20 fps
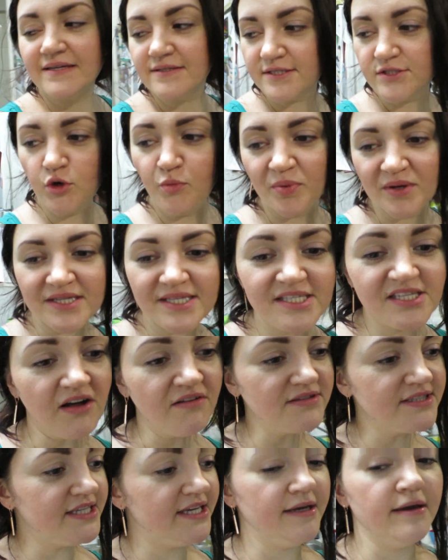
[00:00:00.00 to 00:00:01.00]
Super
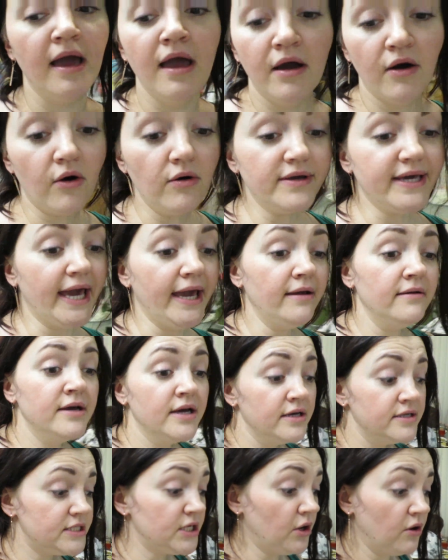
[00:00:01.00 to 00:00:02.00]
salty. Okay,
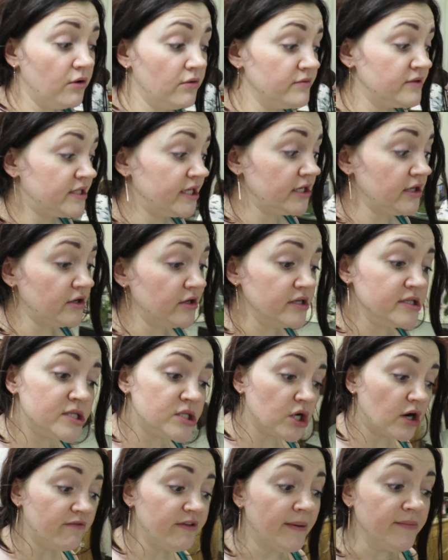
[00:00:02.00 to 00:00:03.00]
so dinner is
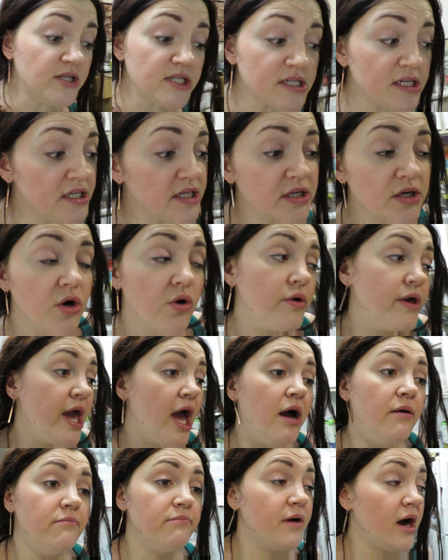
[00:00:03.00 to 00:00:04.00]
served. I'm just gonna go
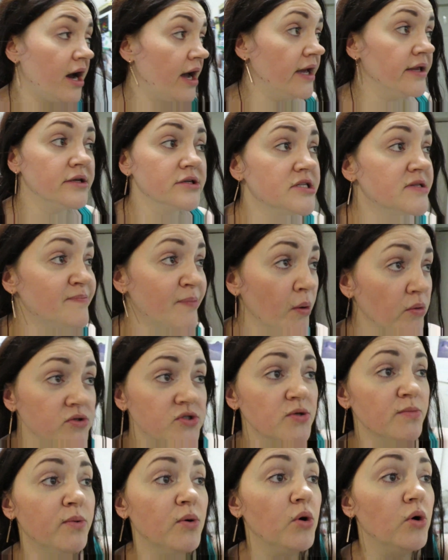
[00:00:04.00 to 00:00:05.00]
get my
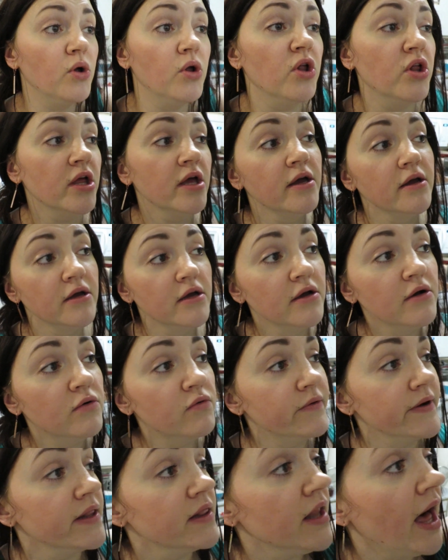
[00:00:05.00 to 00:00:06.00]
disposable,
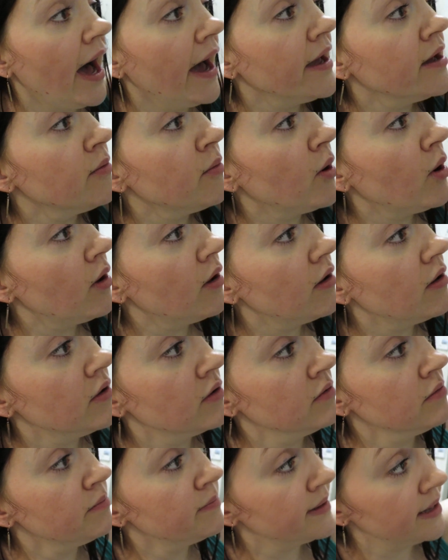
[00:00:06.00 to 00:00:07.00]

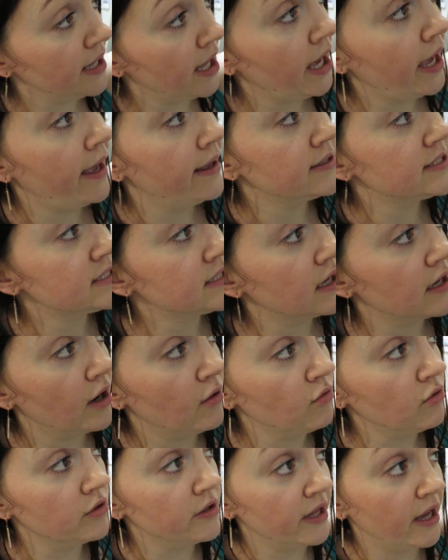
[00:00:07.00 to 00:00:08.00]
reliable plates that
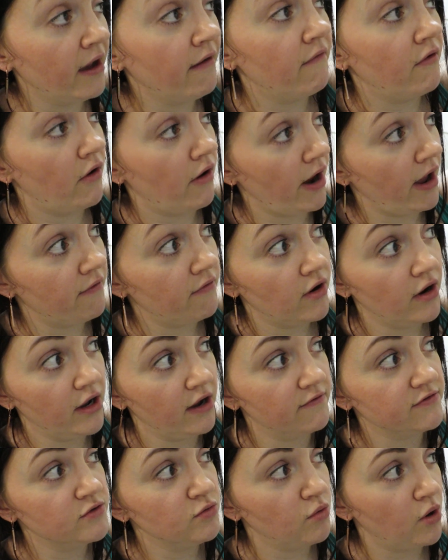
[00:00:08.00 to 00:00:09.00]
I will never ever
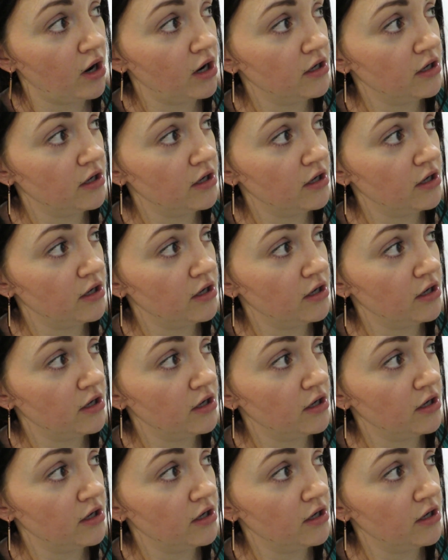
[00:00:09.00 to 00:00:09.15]
have to